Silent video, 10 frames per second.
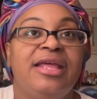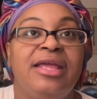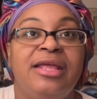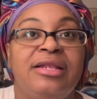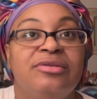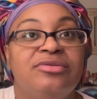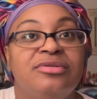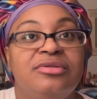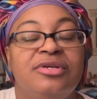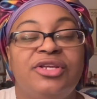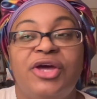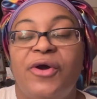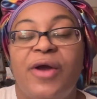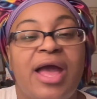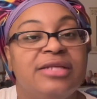And you
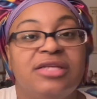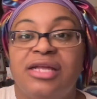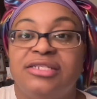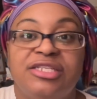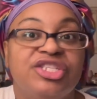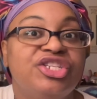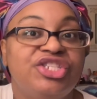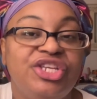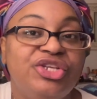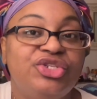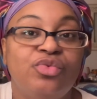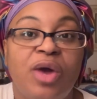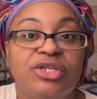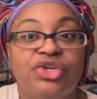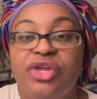know, I I just continued to
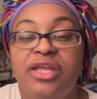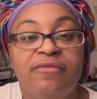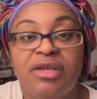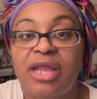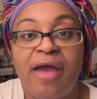watch her even